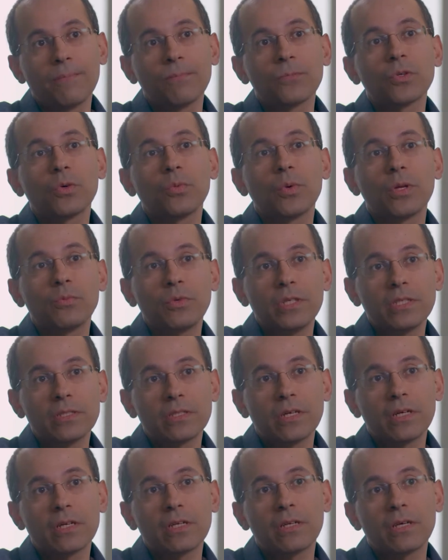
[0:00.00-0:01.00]
So when we
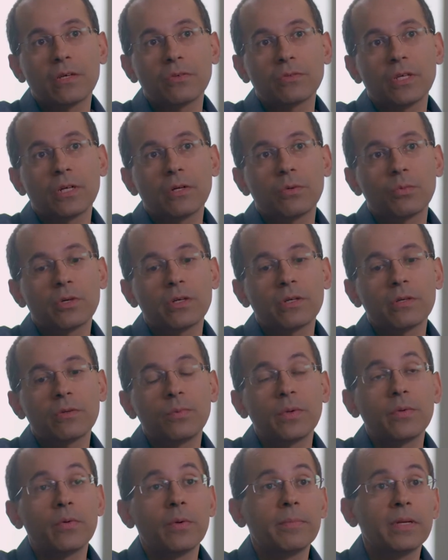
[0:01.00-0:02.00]
started out our
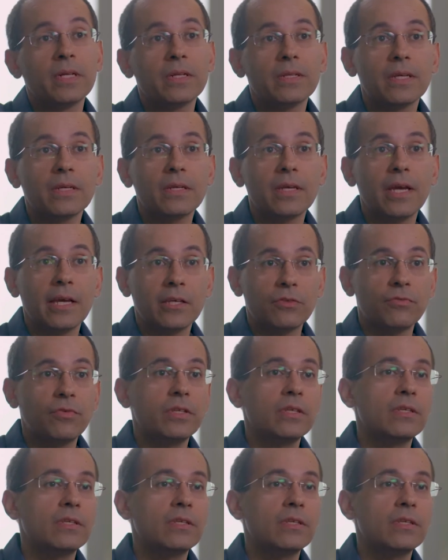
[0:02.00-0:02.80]
work, we were building X-ray